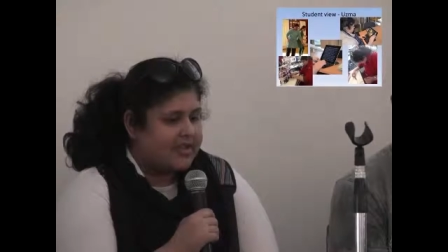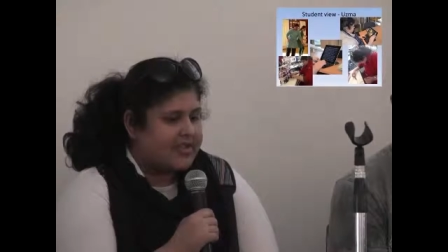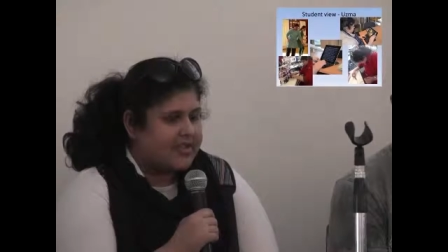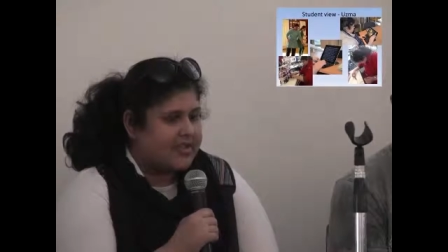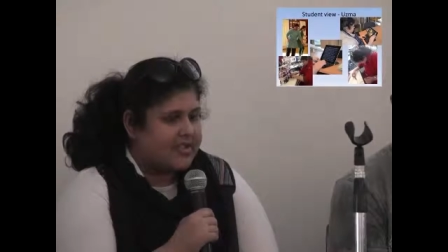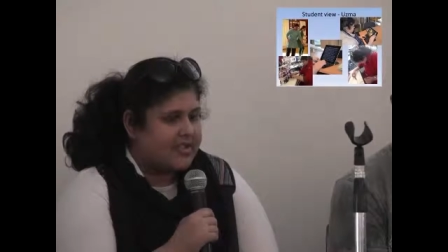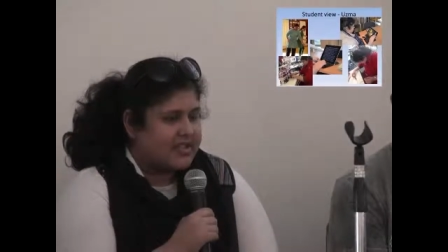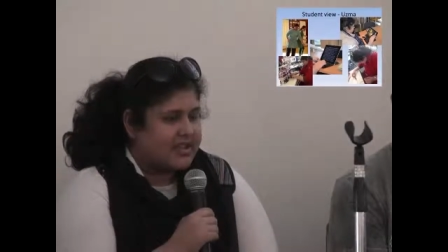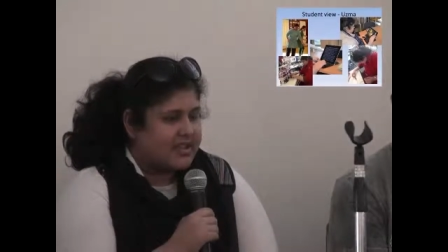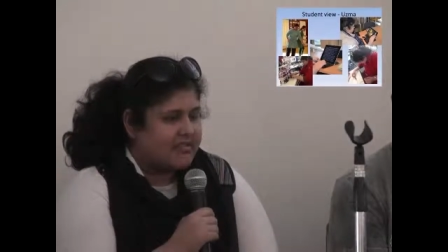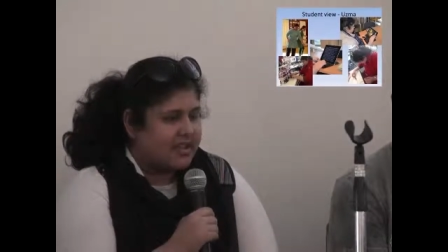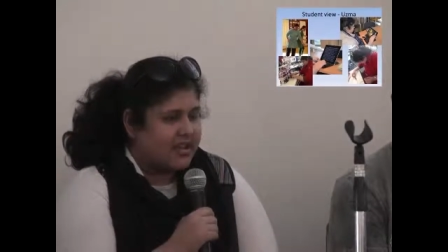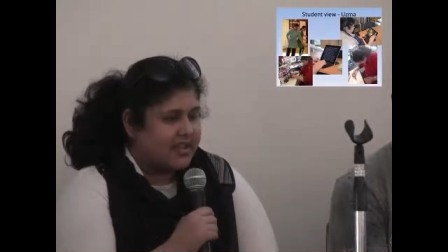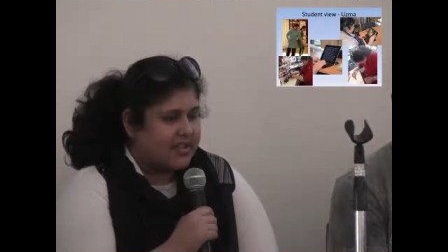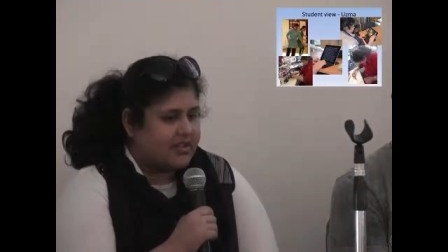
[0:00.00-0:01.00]
the
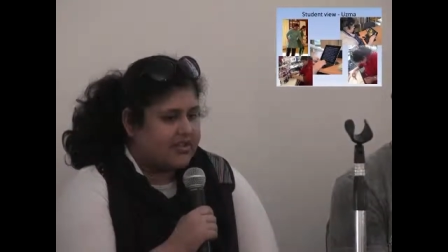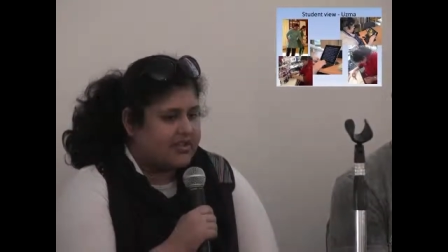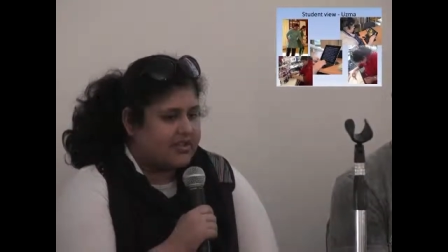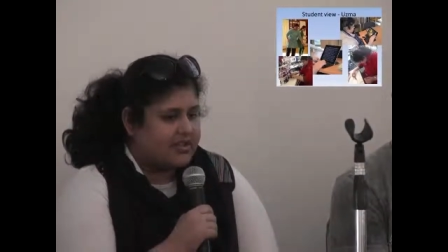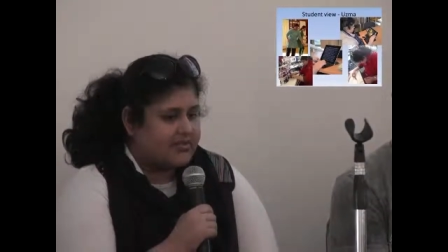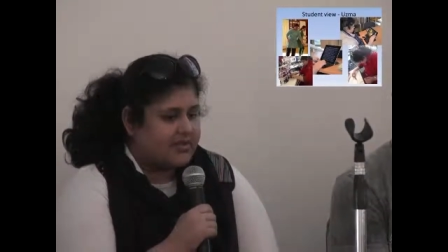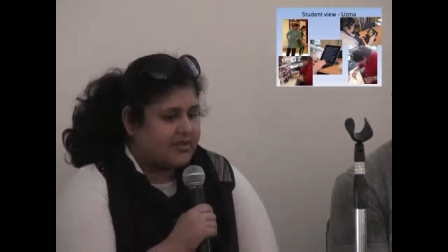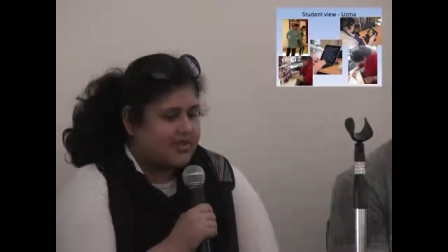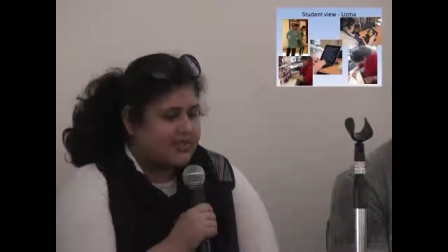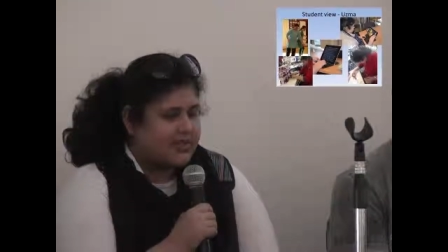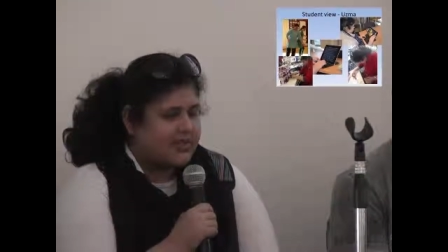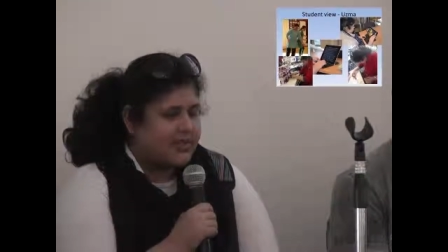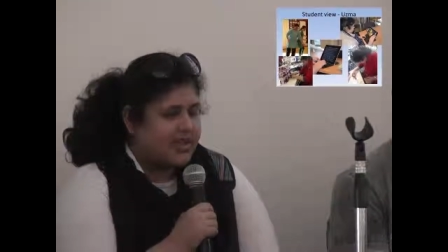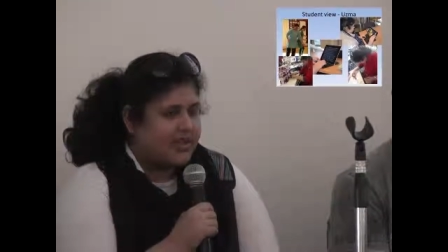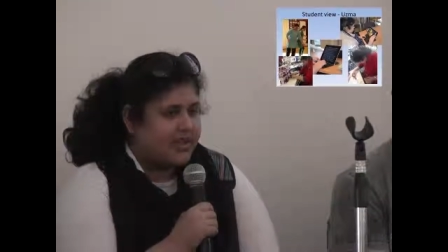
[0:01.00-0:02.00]
CCTV I used as well was
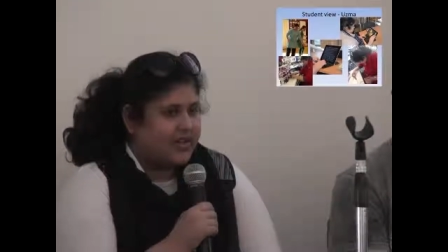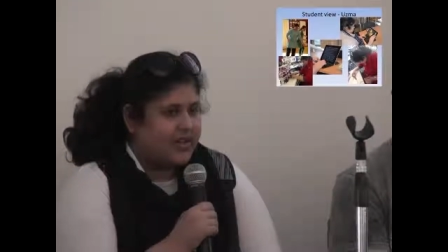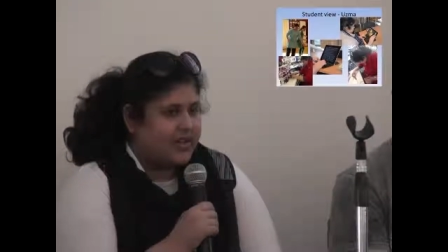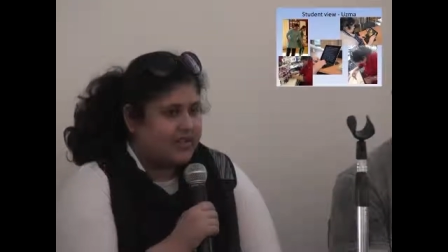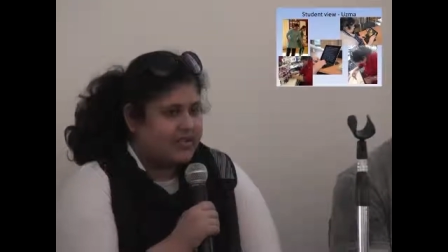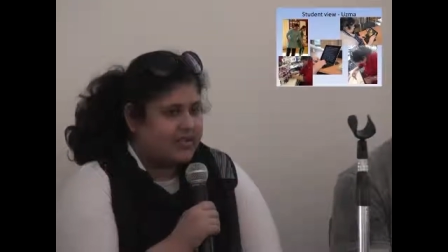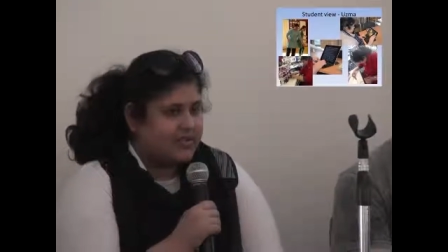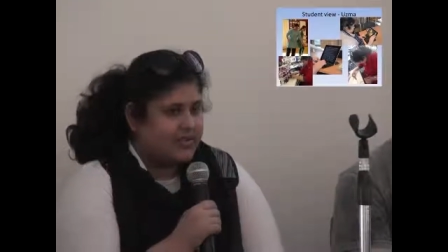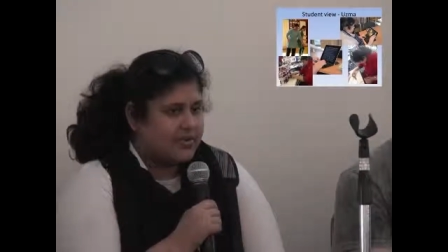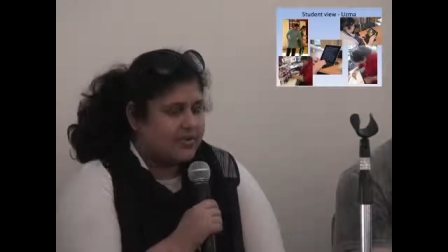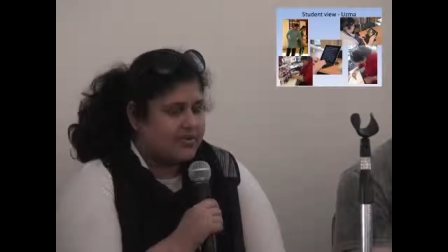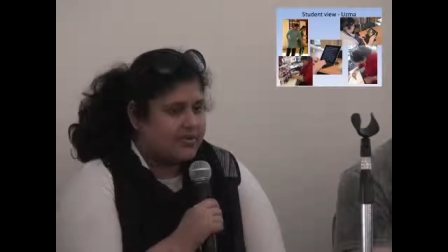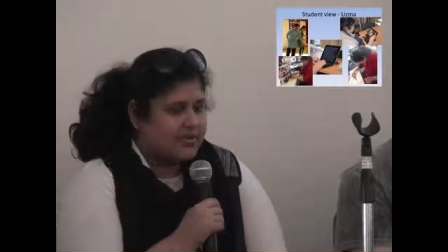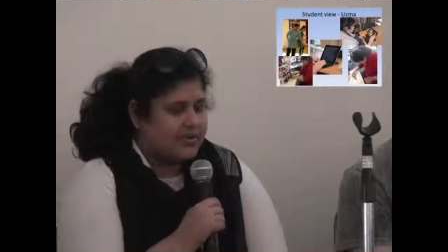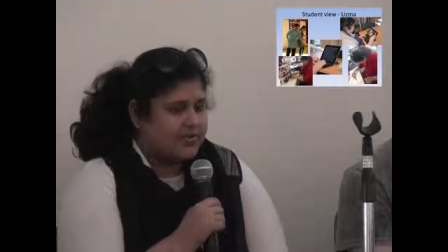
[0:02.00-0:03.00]
really large to
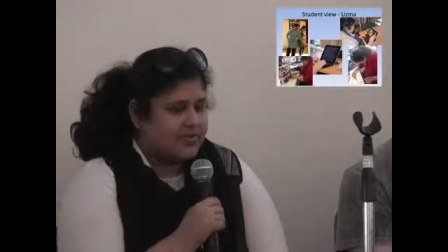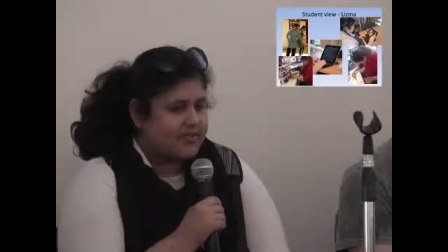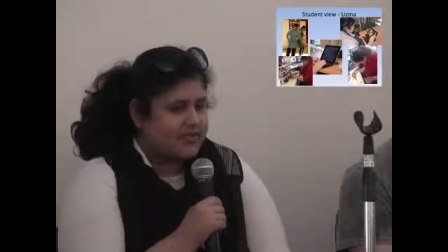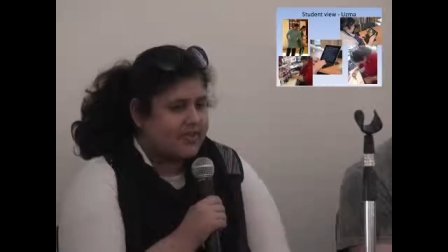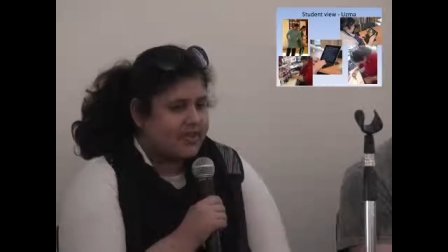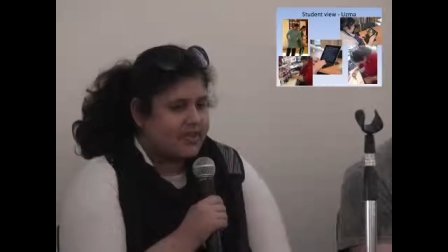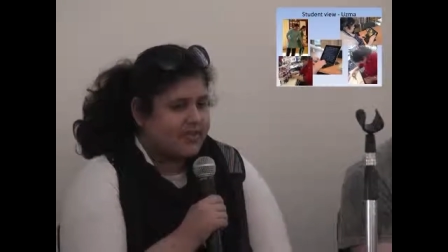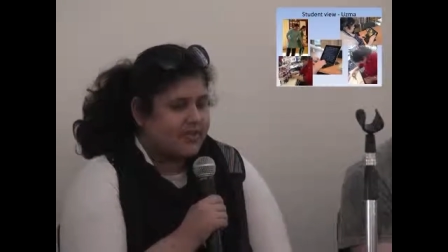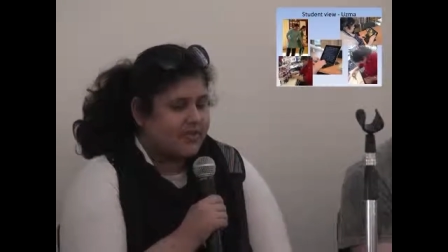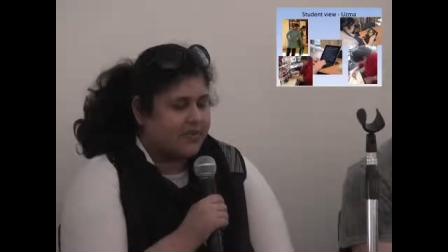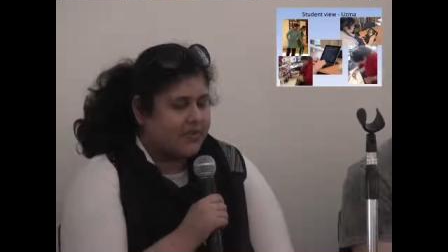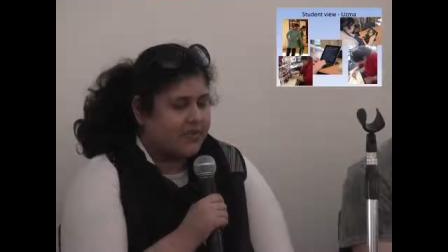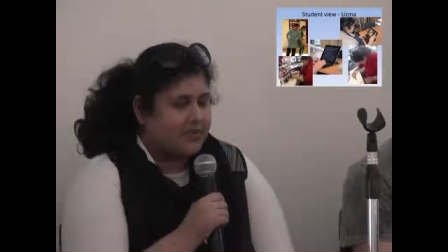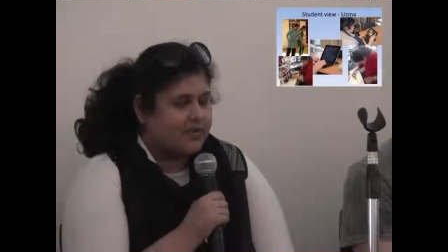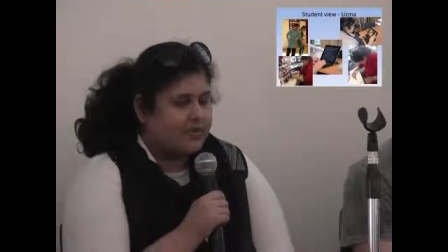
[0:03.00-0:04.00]
use. It was really
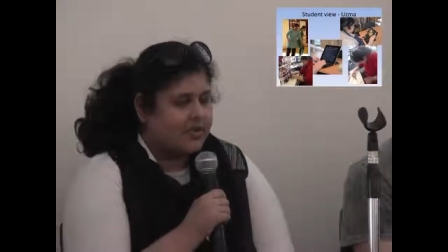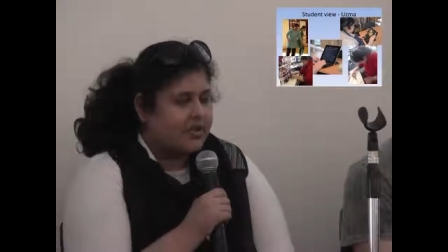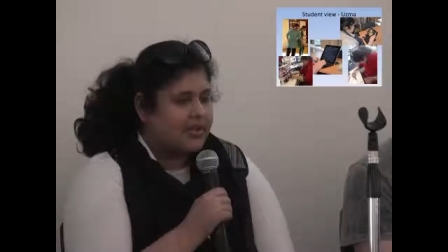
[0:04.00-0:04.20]
difficult.